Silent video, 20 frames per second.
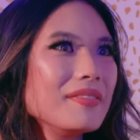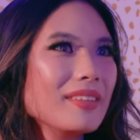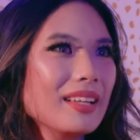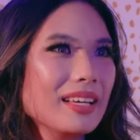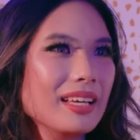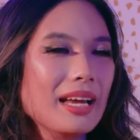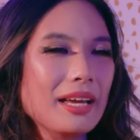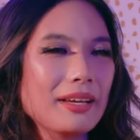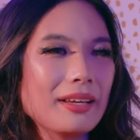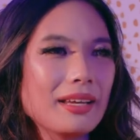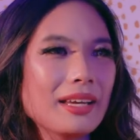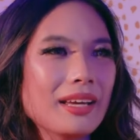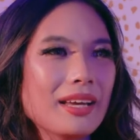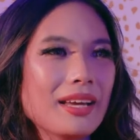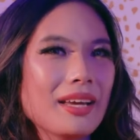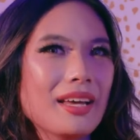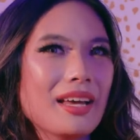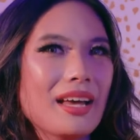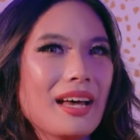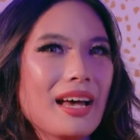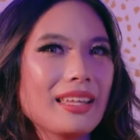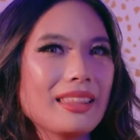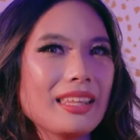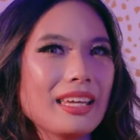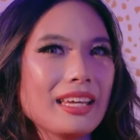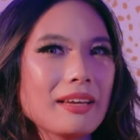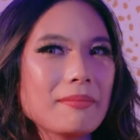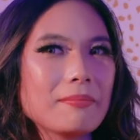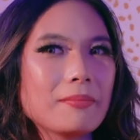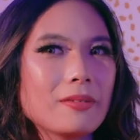Like I
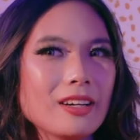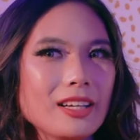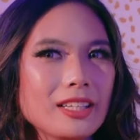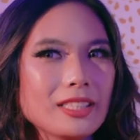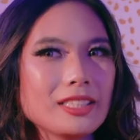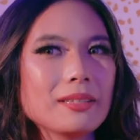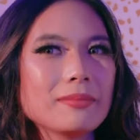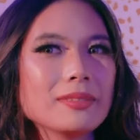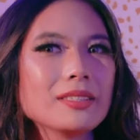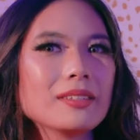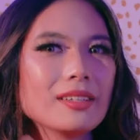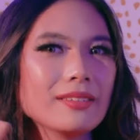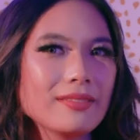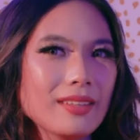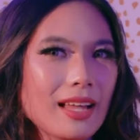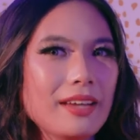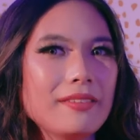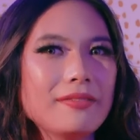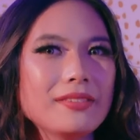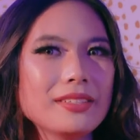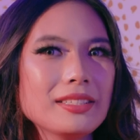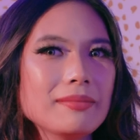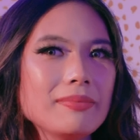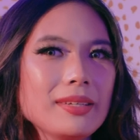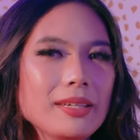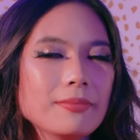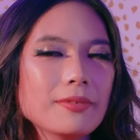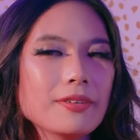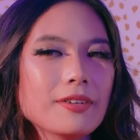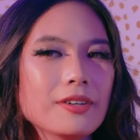think it breathes some sort of life into
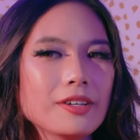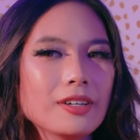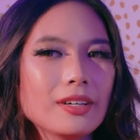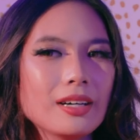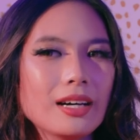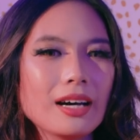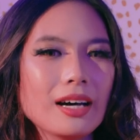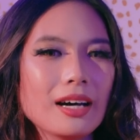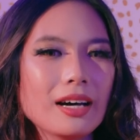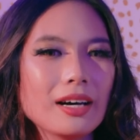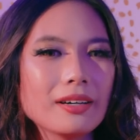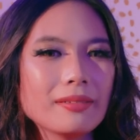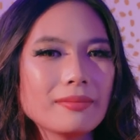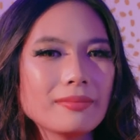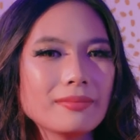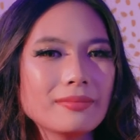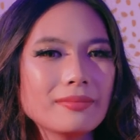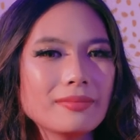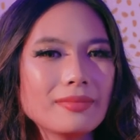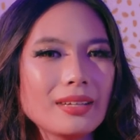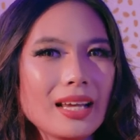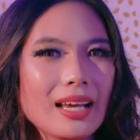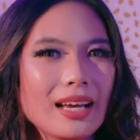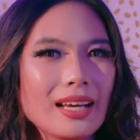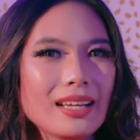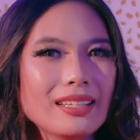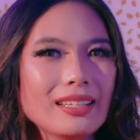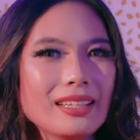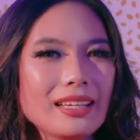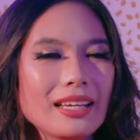people
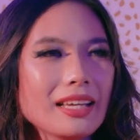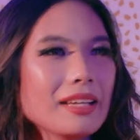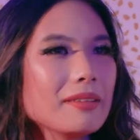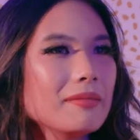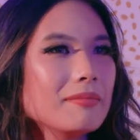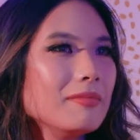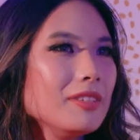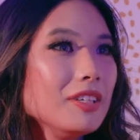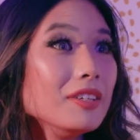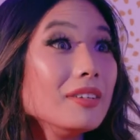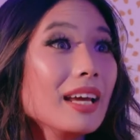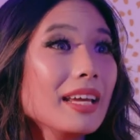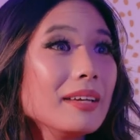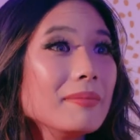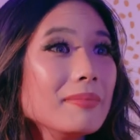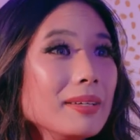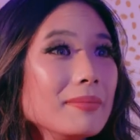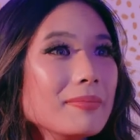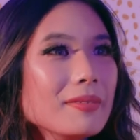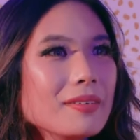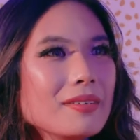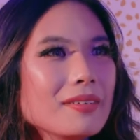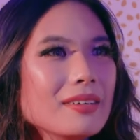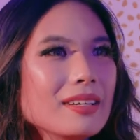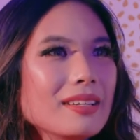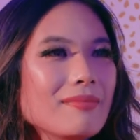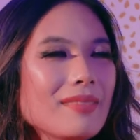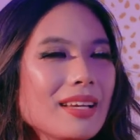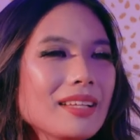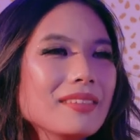and it can unite people
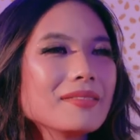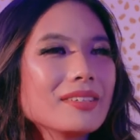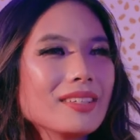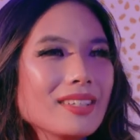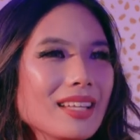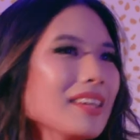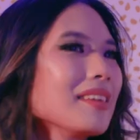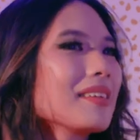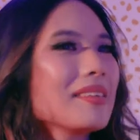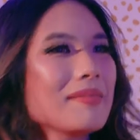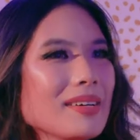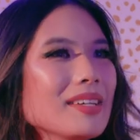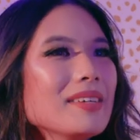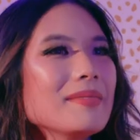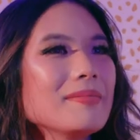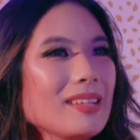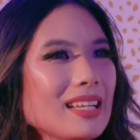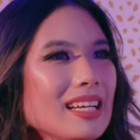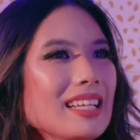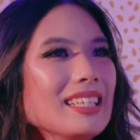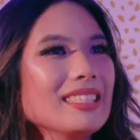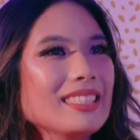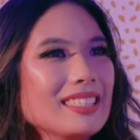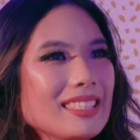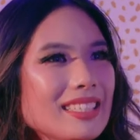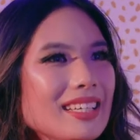and make the world like a better place. So,